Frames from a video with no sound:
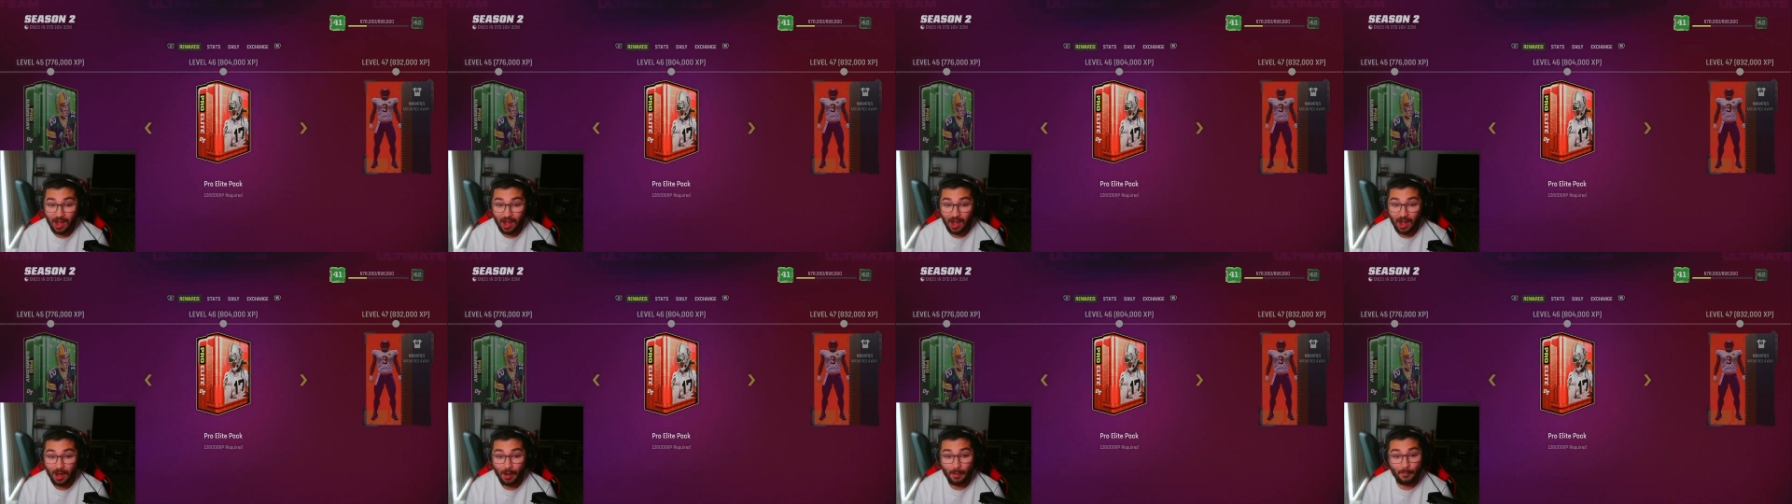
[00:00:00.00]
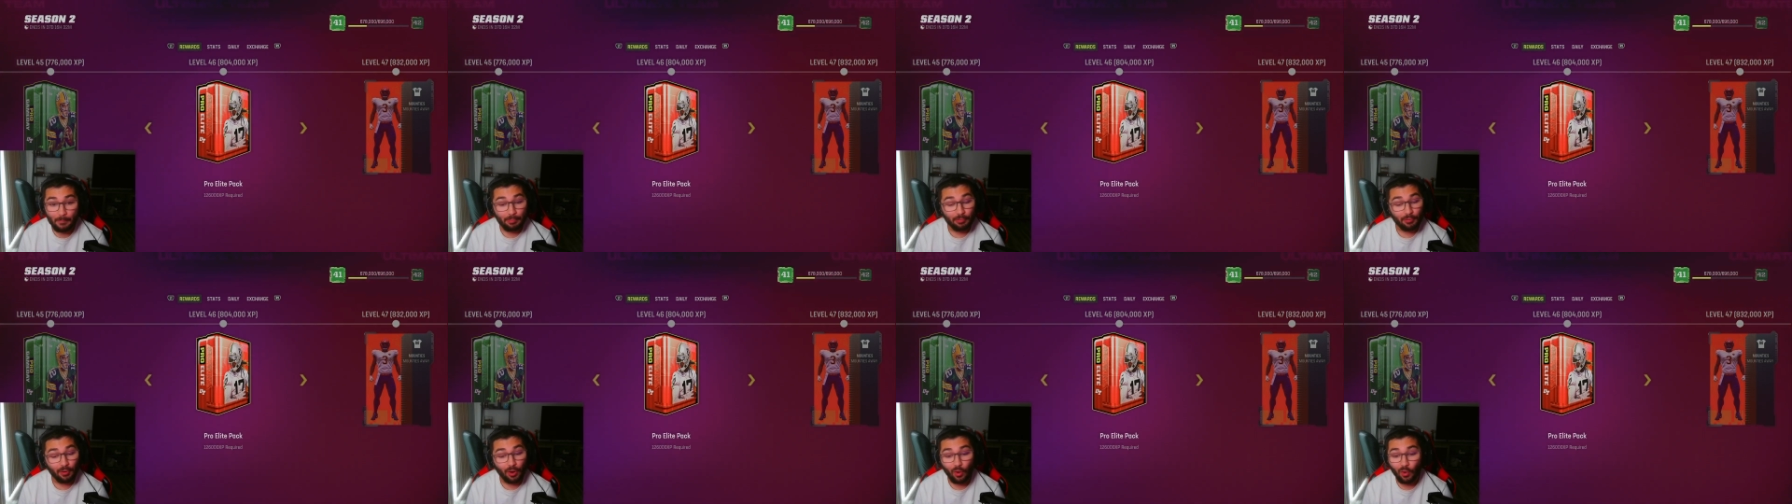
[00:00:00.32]
a
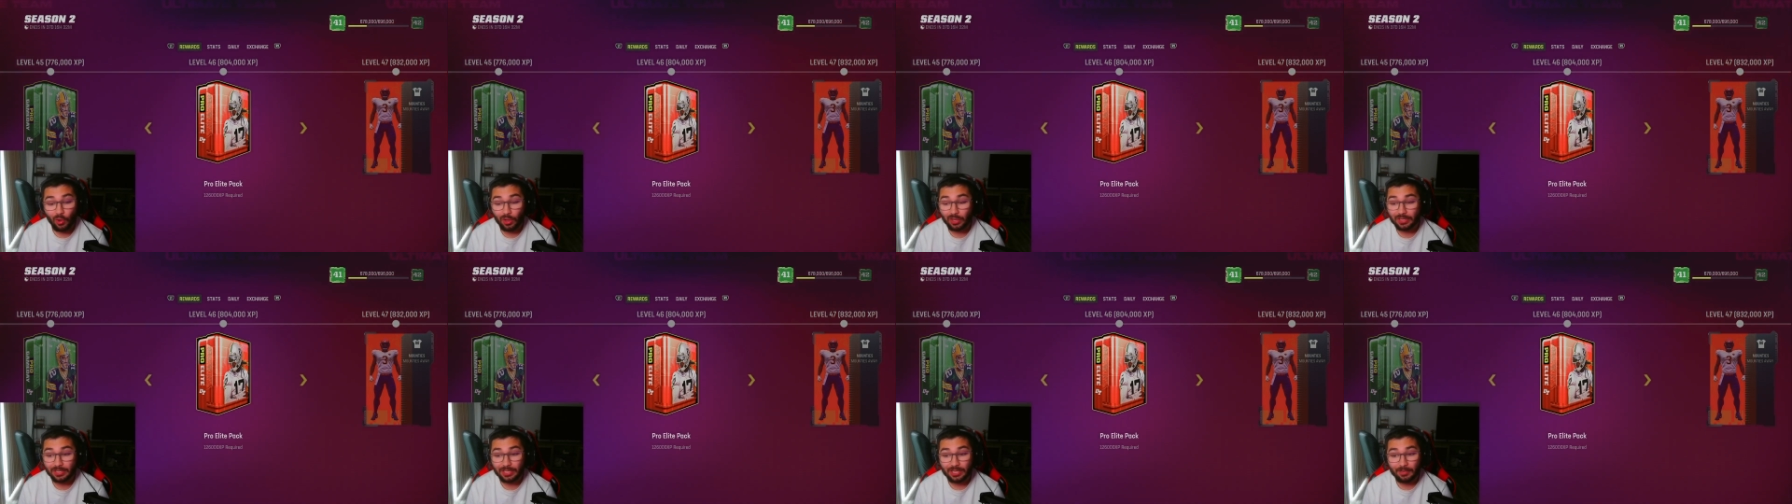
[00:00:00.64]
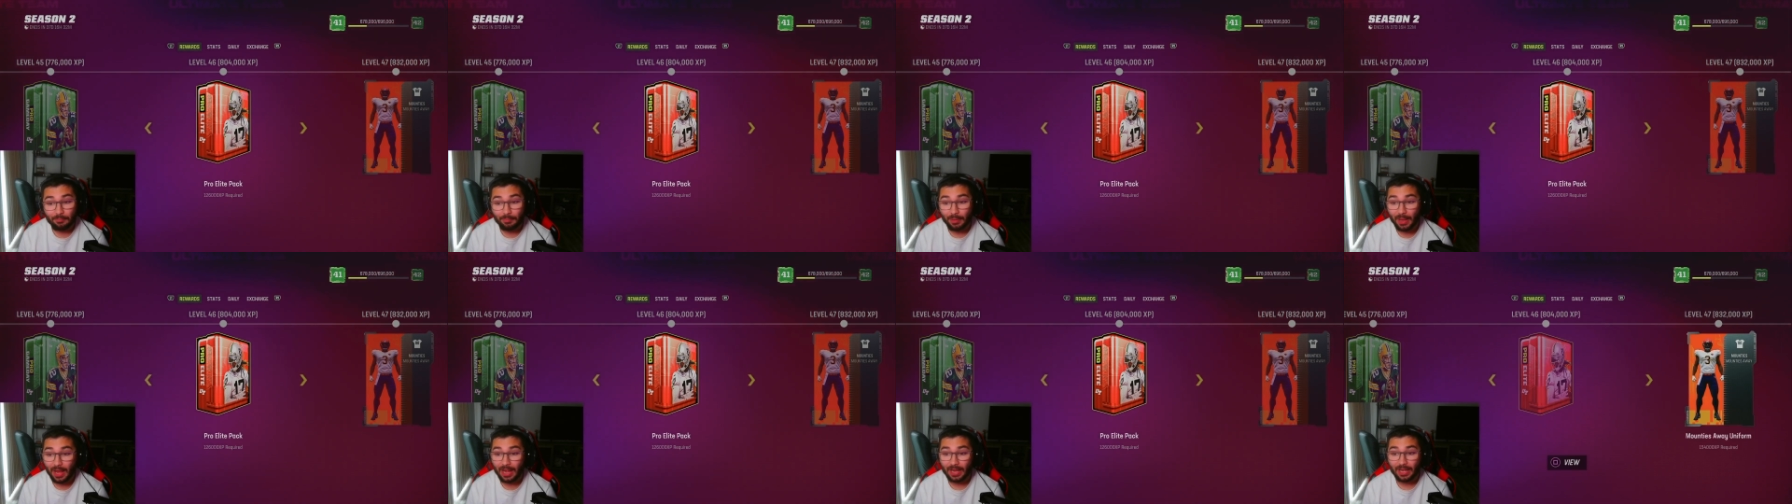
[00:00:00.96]
pro
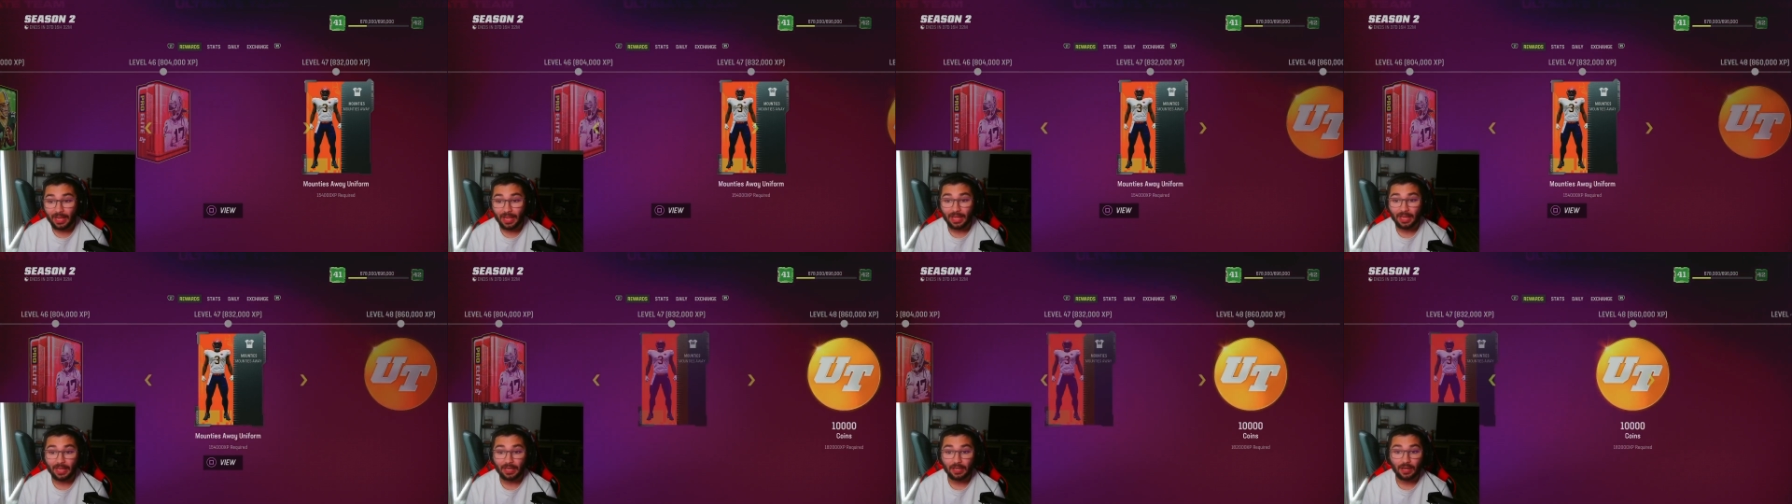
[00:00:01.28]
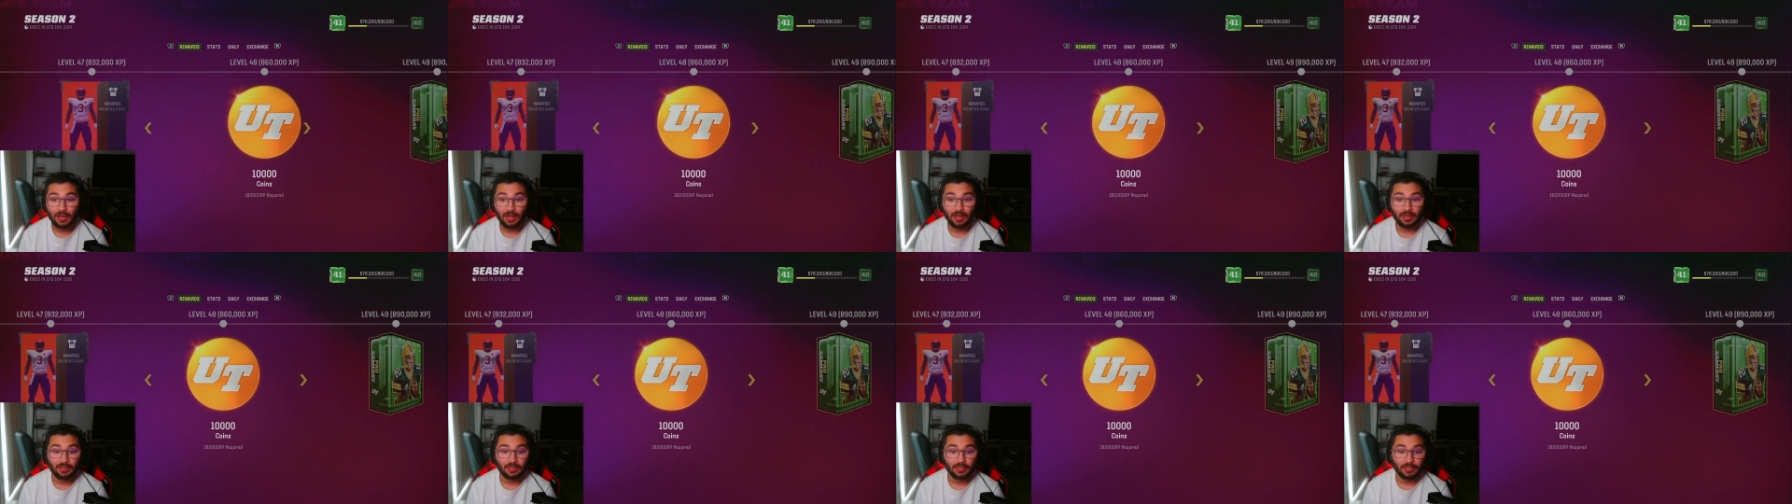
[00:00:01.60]
elite pack ain't
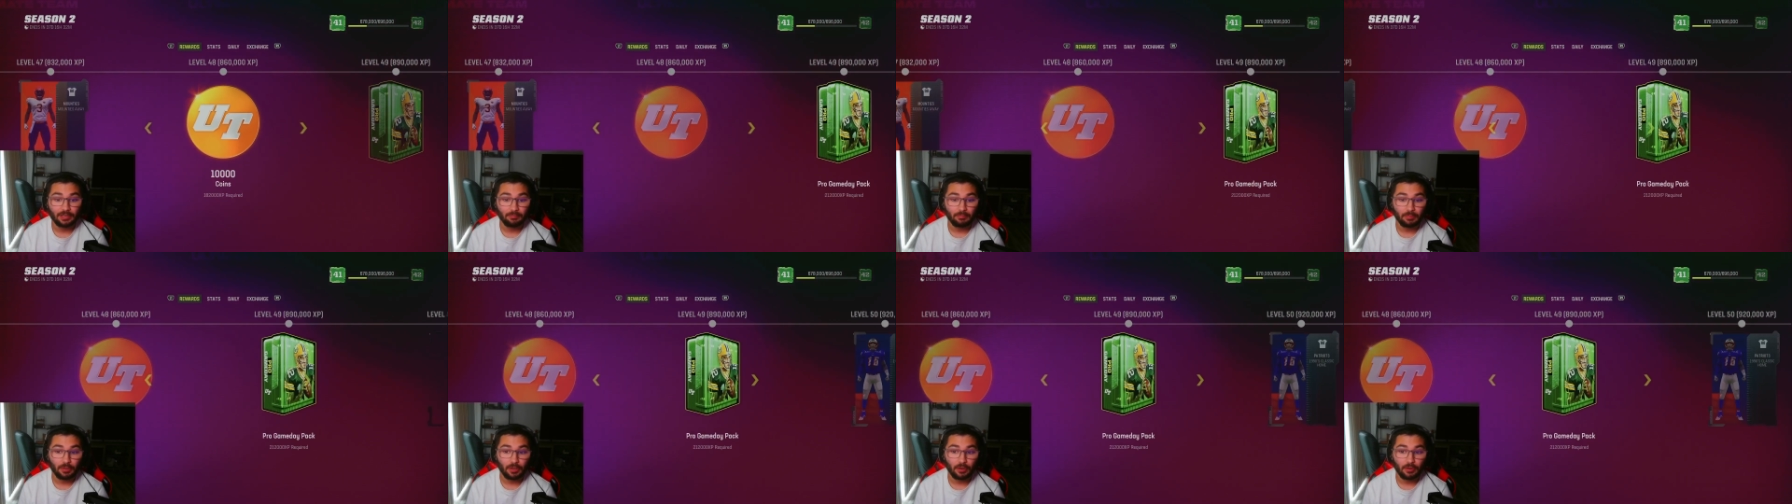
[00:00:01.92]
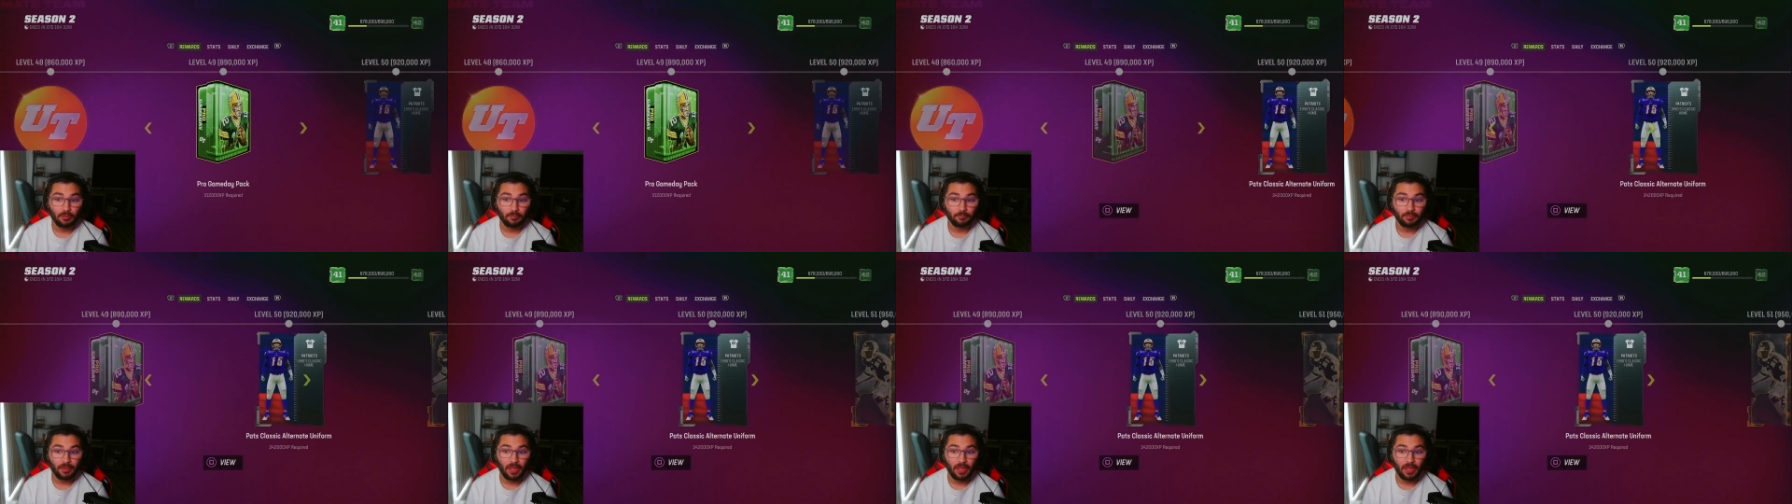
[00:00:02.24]
cutting it, bro.